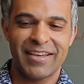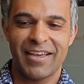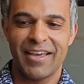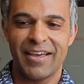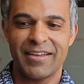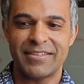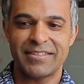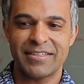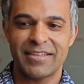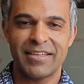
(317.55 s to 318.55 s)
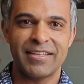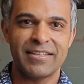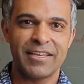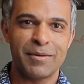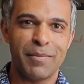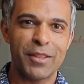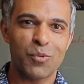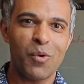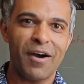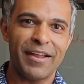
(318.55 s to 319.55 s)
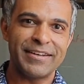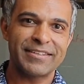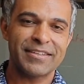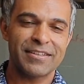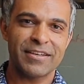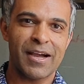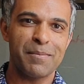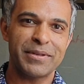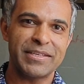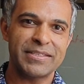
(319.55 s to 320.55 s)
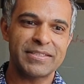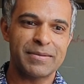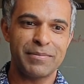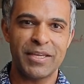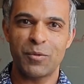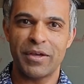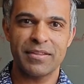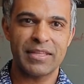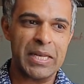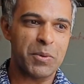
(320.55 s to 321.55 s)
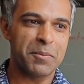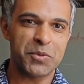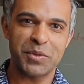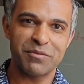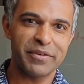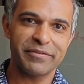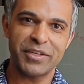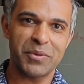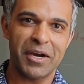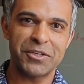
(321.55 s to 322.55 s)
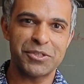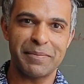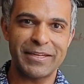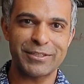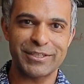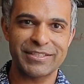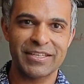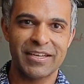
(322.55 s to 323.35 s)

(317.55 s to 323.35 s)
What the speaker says: And in month one, the companies meet with anywhere between 50 to 100 mentors.